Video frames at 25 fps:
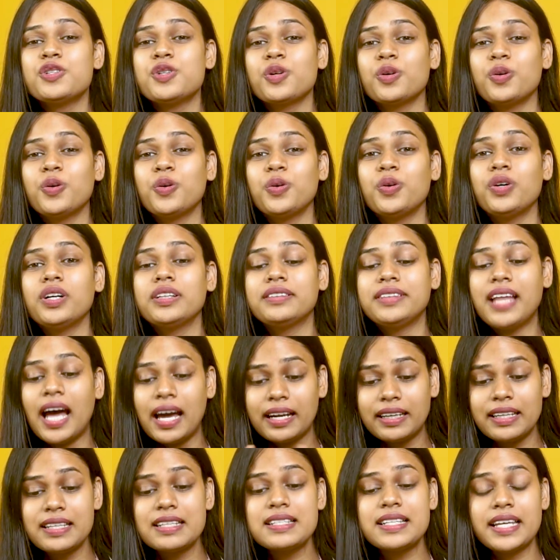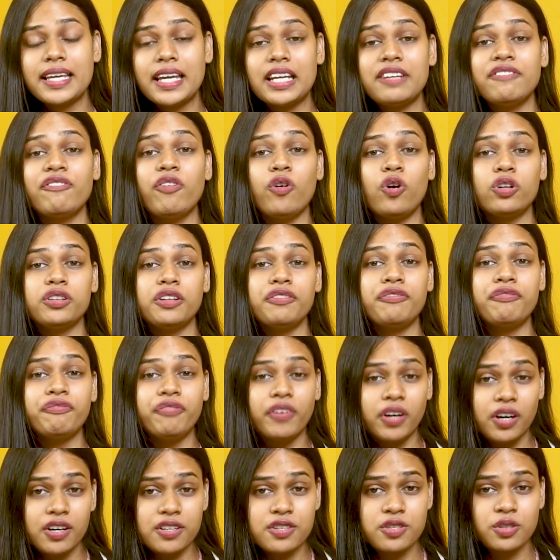So that is it for the
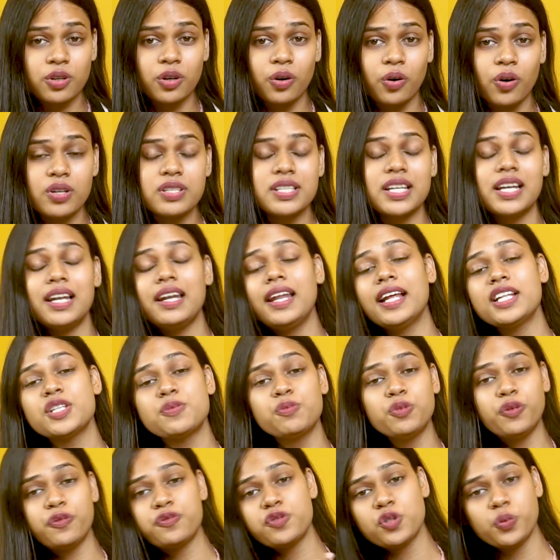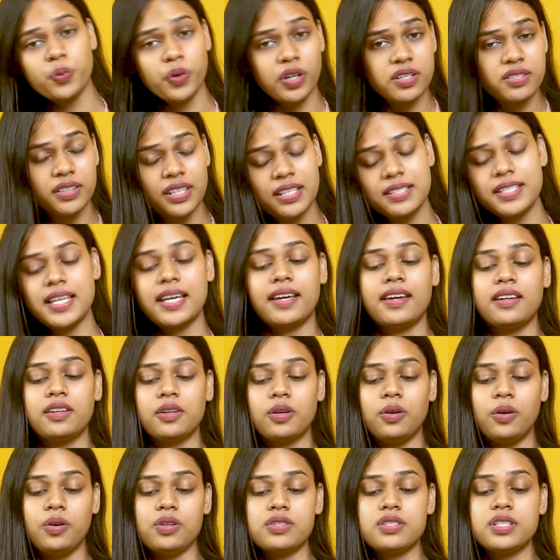first course. Let's move towards the second
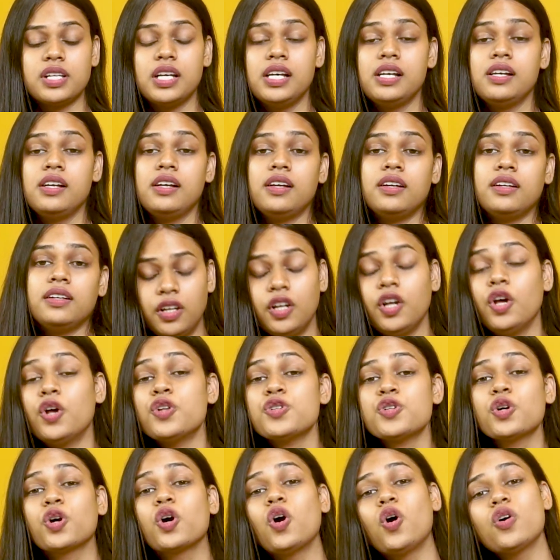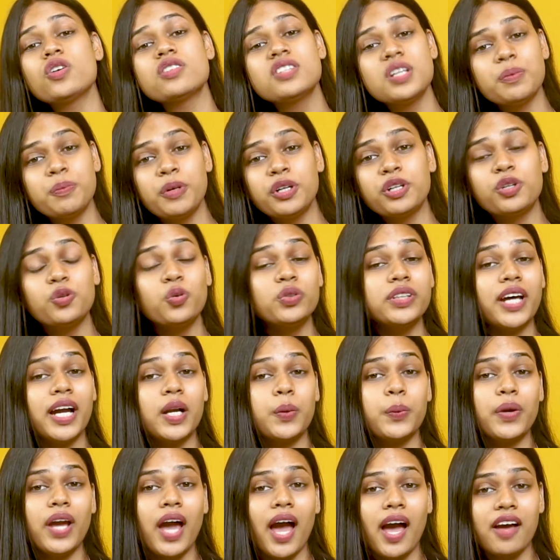course. So course number 2 that
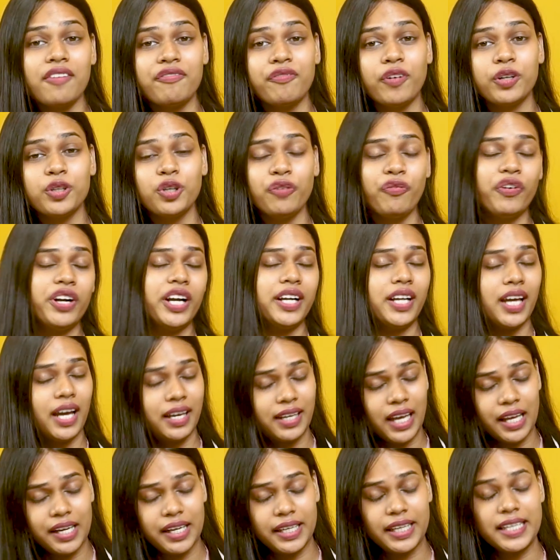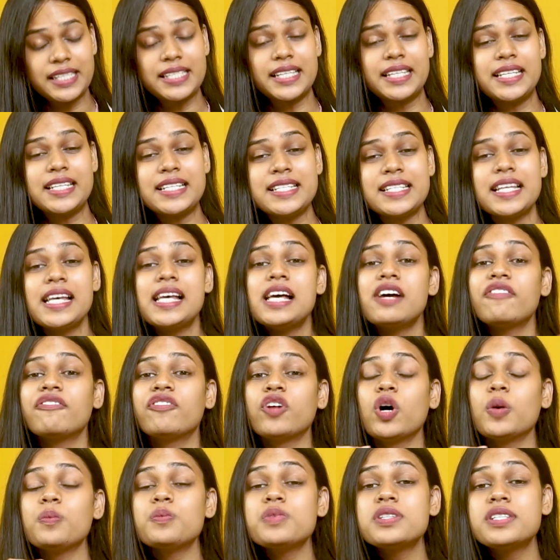we have for you for data analytics is
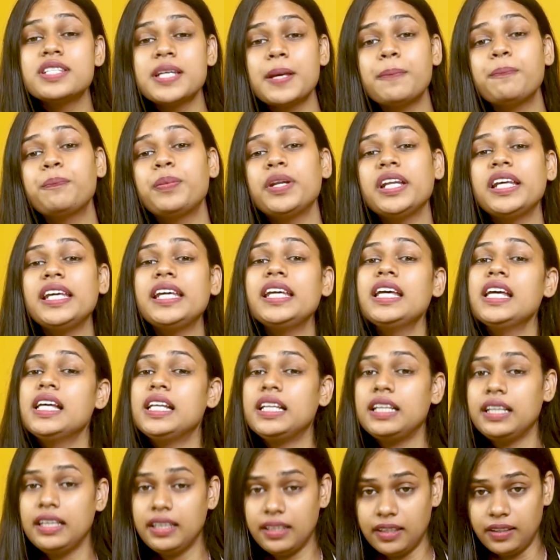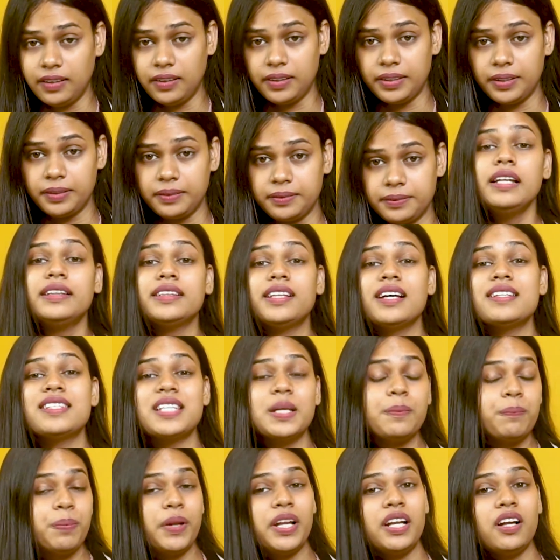from Simpli Learn. The
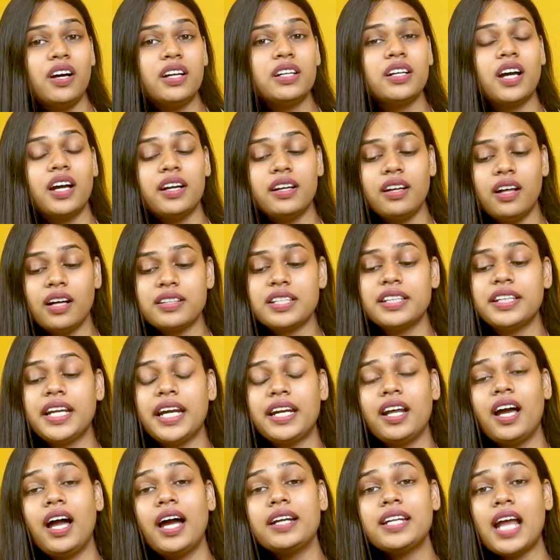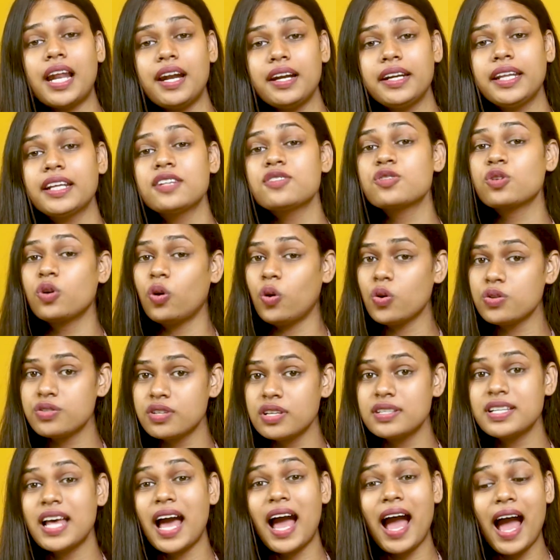Simpli Learn conducts data analytics
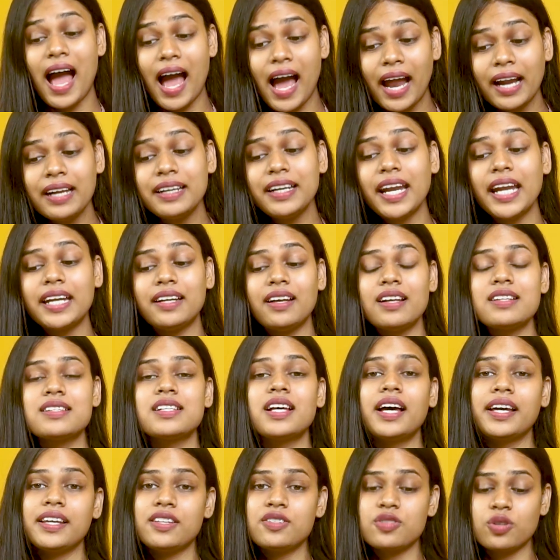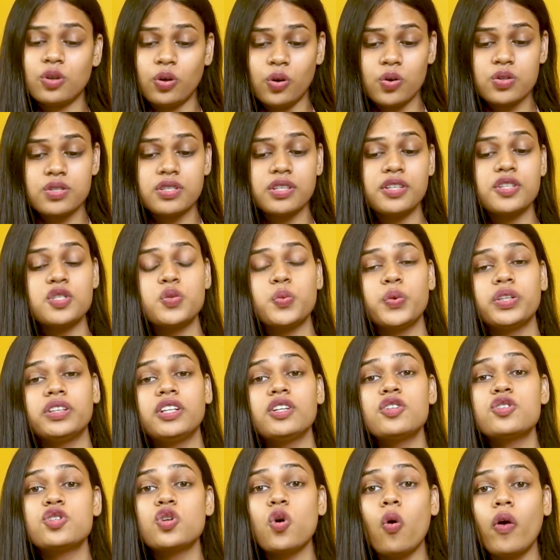courses and data science courses with the
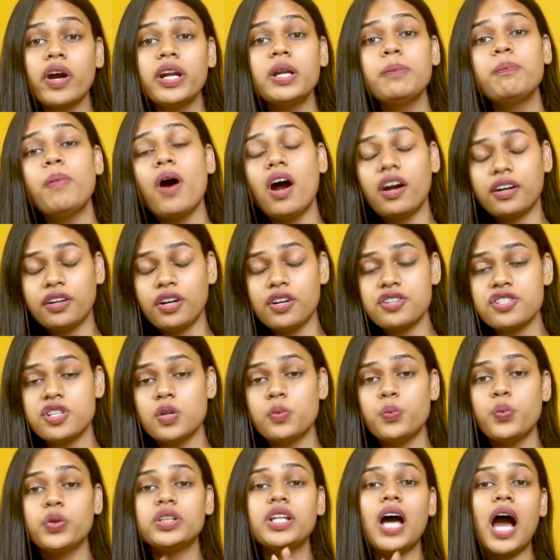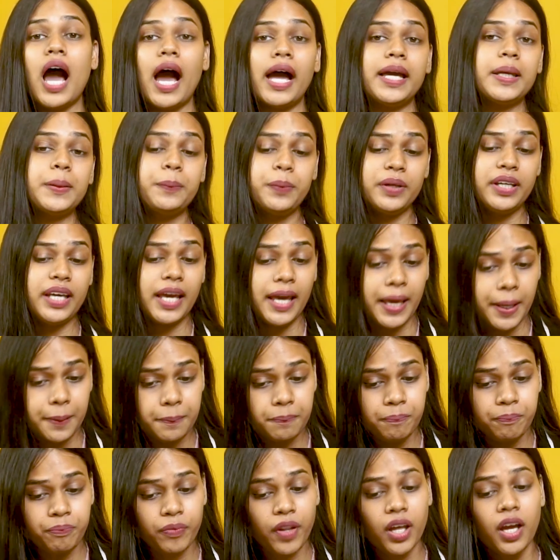joint partnership with IBM.
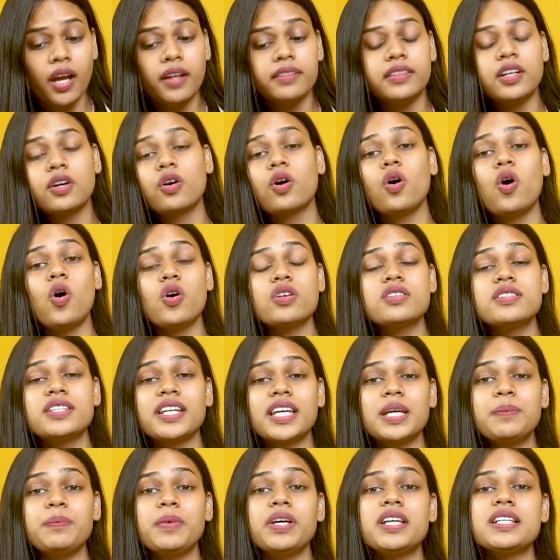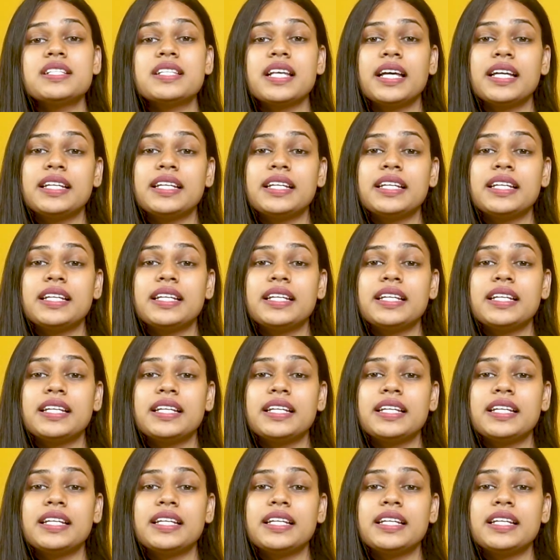The course name is